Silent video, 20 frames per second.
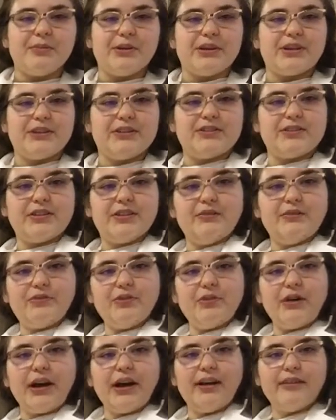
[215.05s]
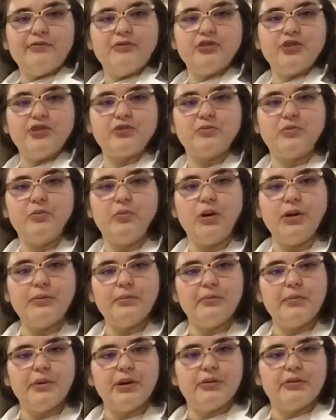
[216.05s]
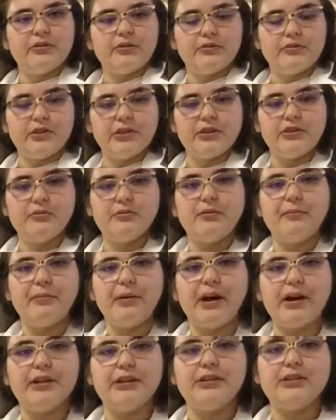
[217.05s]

because if you have just one bone of the human body,